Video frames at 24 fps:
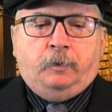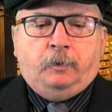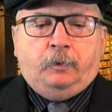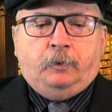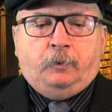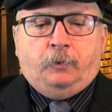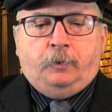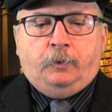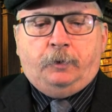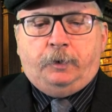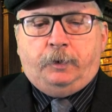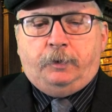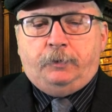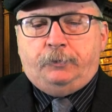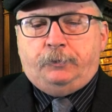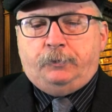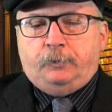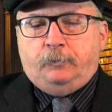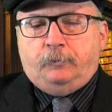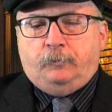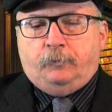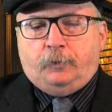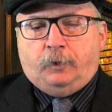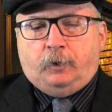Courtenay's
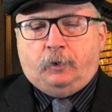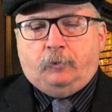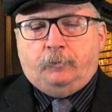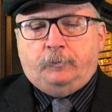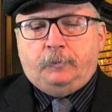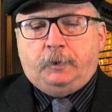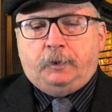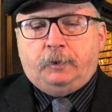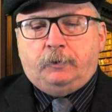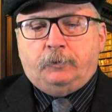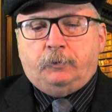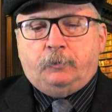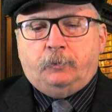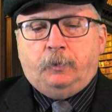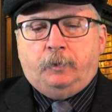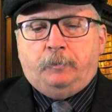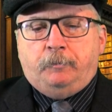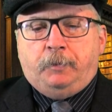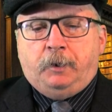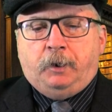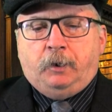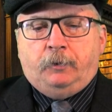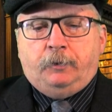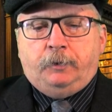involvement in the
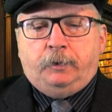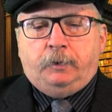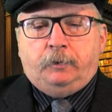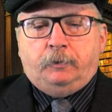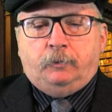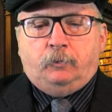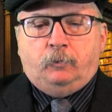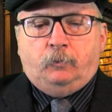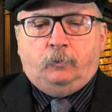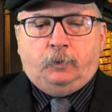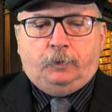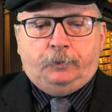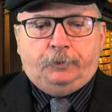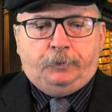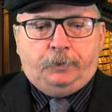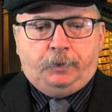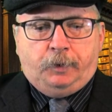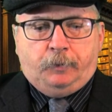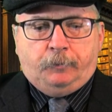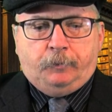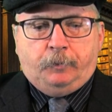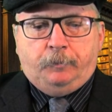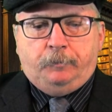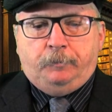rebellion will
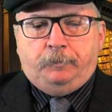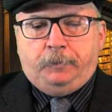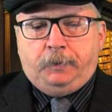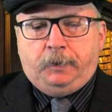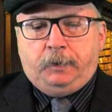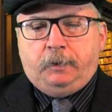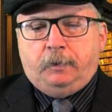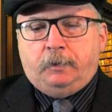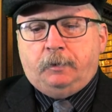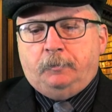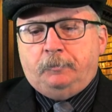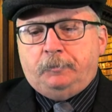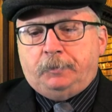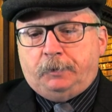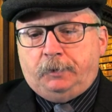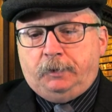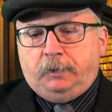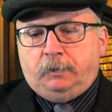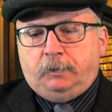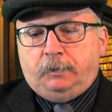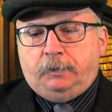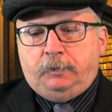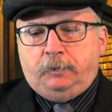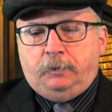never be
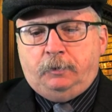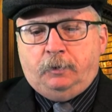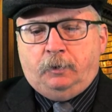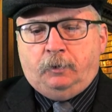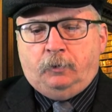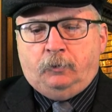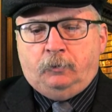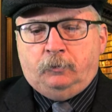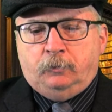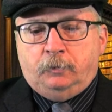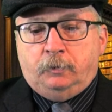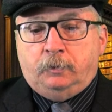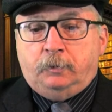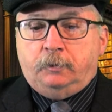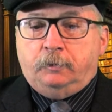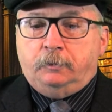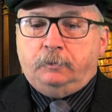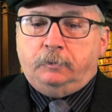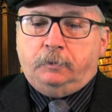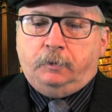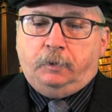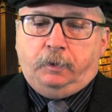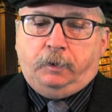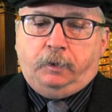completely known.
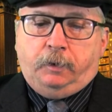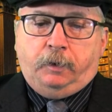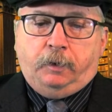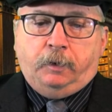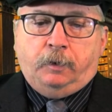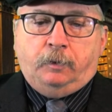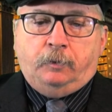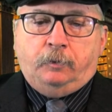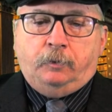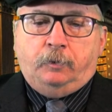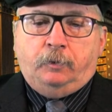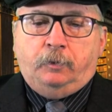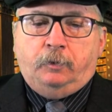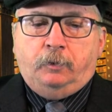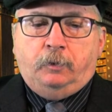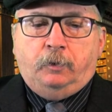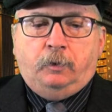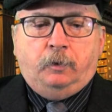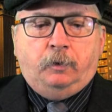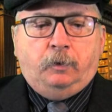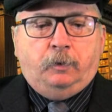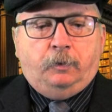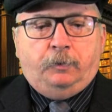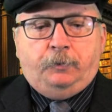Again,
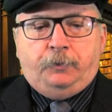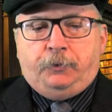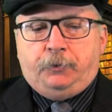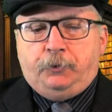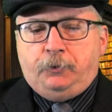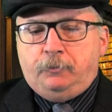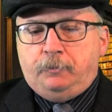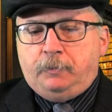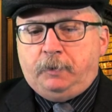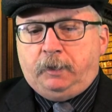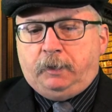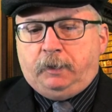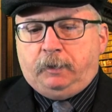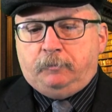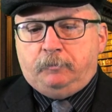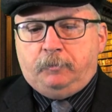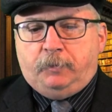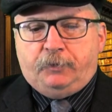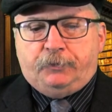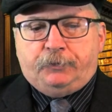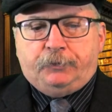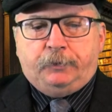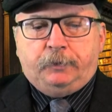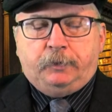too many
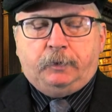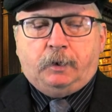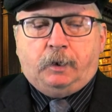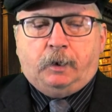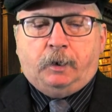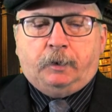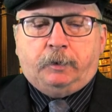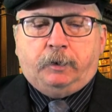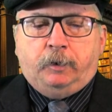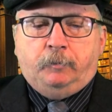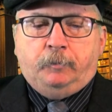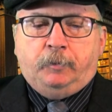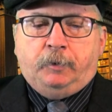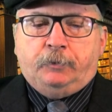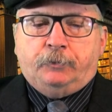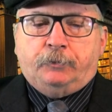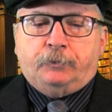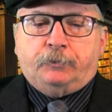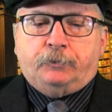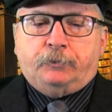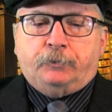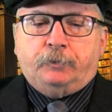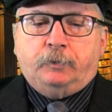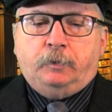missing documents,
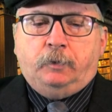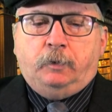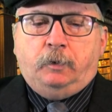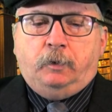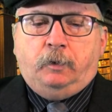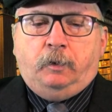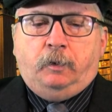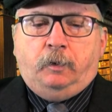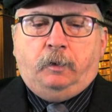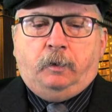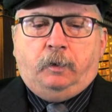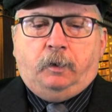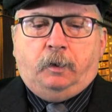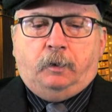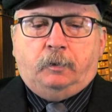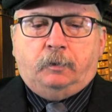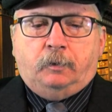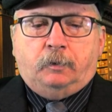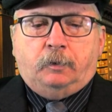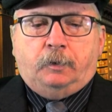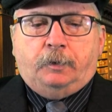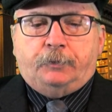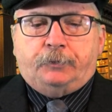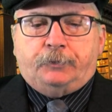and
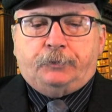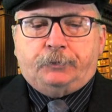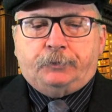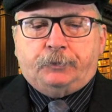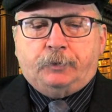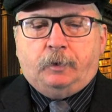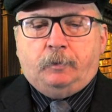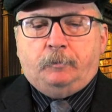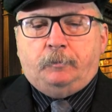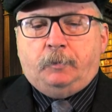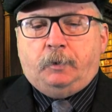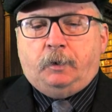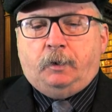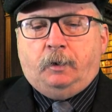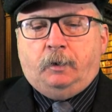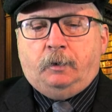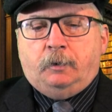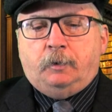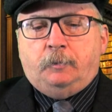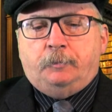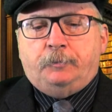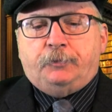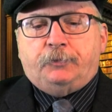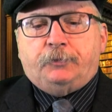unless some
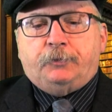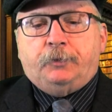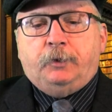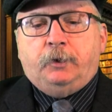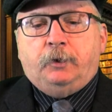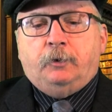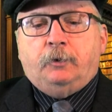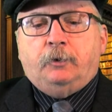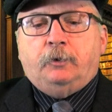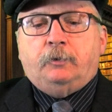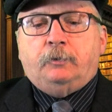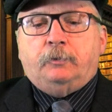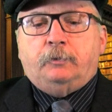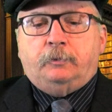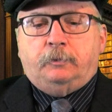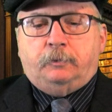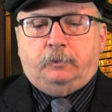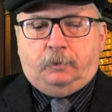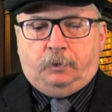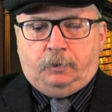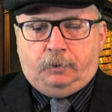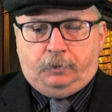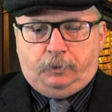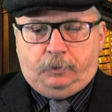unobscure,
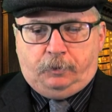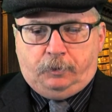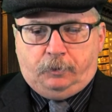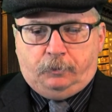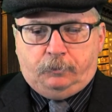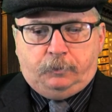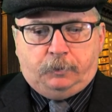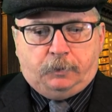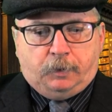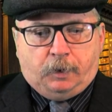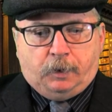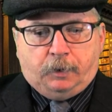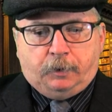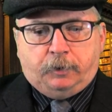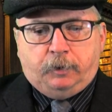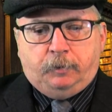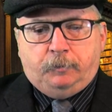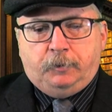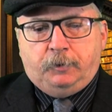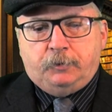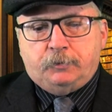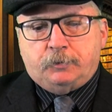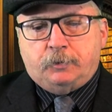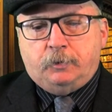unknown
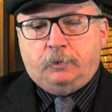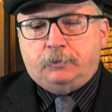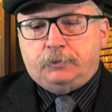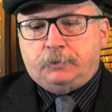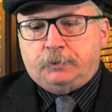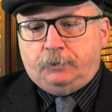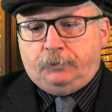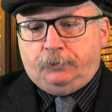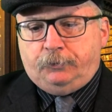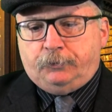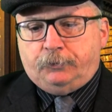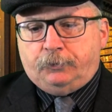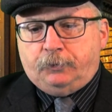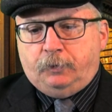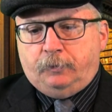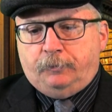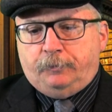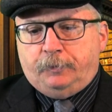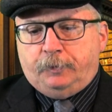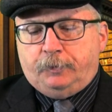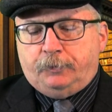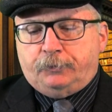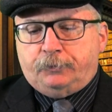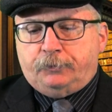document should
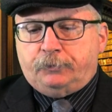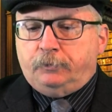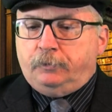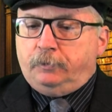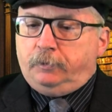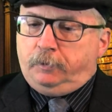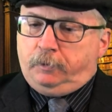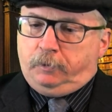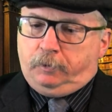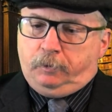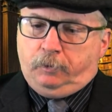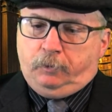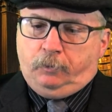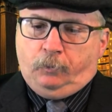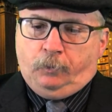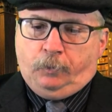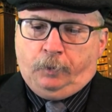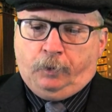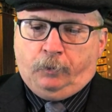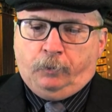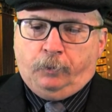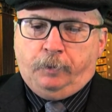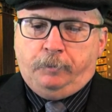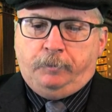surface,
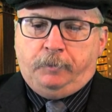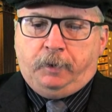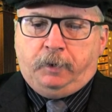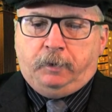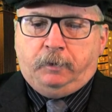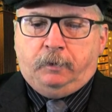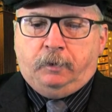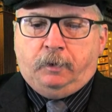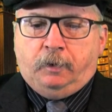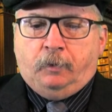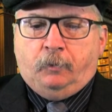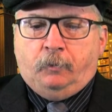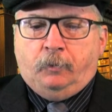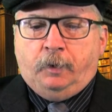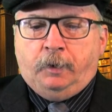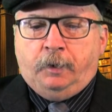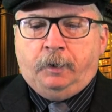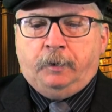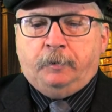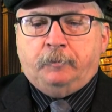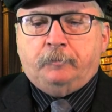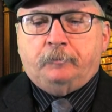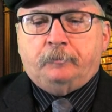will remain that way.